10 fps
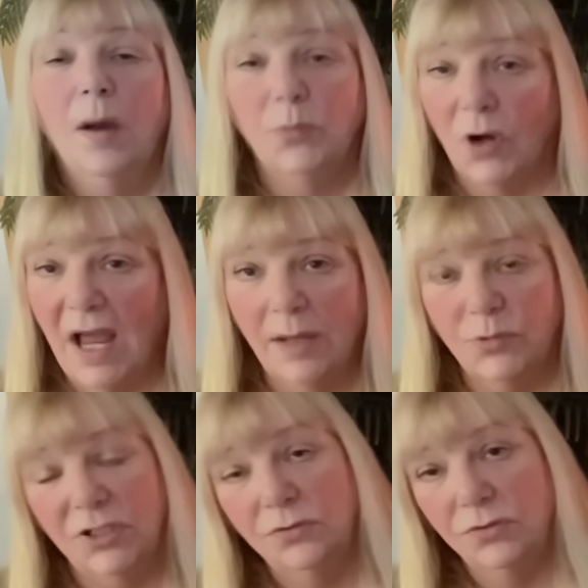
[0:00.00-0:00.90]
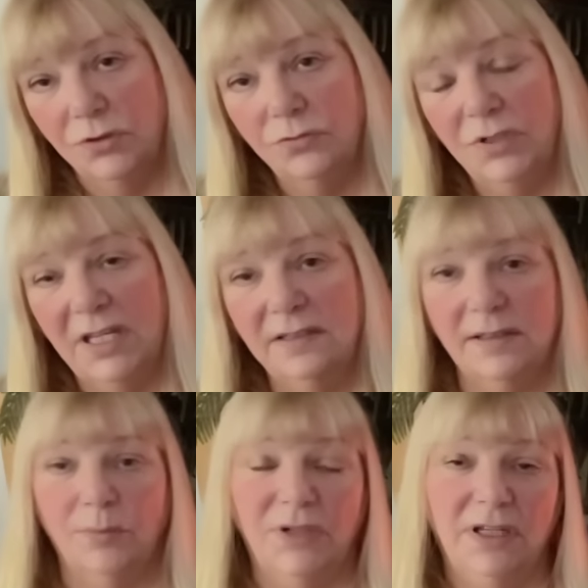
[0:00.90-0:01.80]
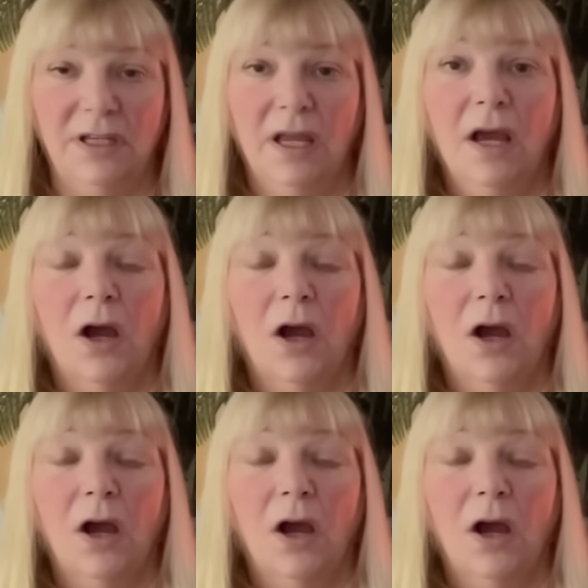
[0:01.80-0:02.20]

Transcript: Perhaps you do need somebody